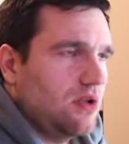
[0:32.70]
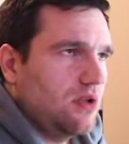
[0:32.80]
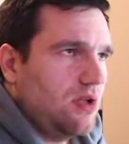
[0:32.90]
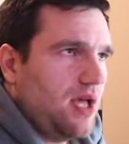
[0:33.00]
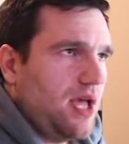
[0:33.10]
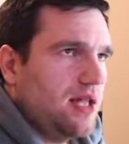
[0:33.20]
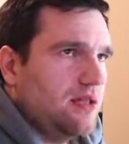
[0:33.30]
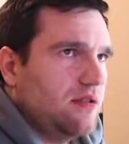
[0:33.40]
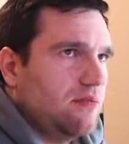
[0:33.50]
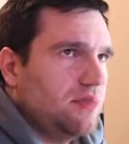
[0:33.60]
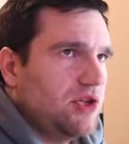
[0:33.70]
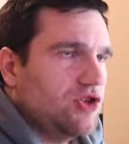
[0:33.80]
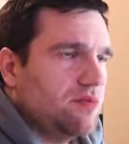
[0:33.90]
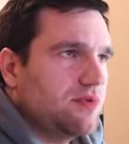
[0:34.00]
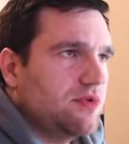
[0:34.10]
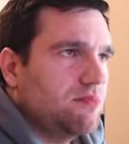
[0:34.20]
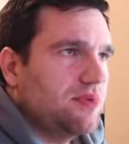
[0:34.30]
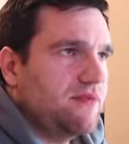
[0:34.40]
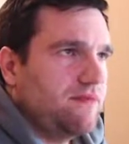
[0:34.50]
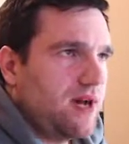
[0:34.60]
and bishop to
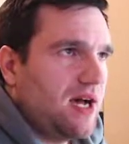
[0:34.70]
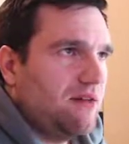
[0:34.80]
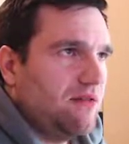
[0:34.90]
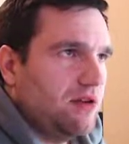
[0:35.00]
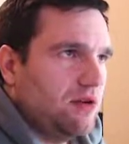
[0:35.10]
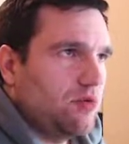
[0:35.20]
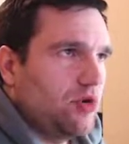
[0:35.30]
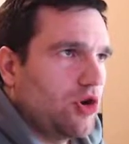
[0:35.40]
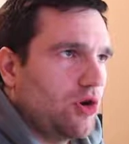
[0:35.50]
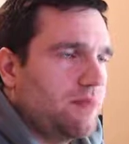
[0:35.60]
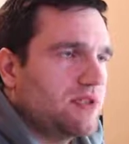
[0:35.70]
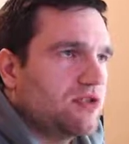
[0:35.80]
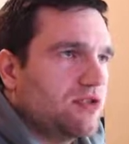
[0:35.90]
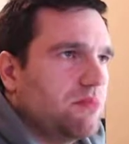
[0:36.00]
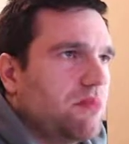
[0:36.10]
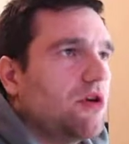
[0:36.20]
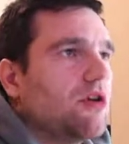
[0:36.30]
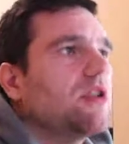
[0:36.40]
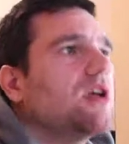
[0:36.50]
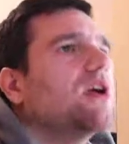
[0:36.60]
b5. RUY LOPEZ on the
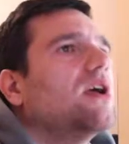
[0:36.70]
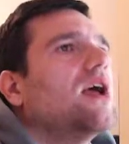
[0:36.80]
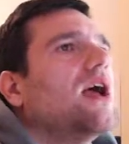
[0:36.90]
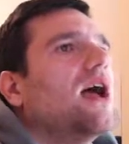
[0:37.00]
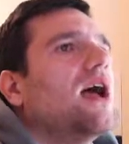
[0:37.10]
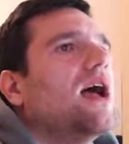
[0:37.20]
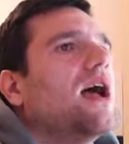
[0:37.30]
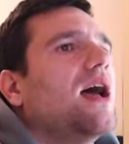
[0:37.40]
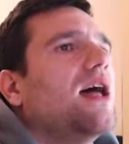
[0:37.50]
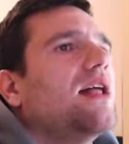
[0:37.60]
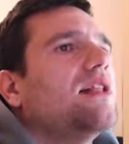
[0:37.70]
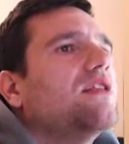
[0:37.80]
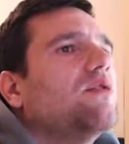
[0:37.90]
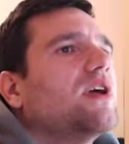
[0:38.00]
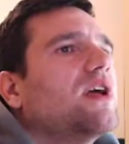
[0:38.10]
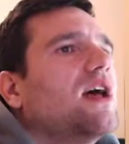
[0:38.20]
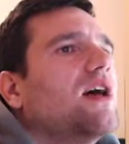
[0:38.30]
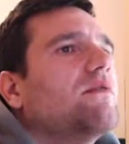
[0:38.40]
board, and we have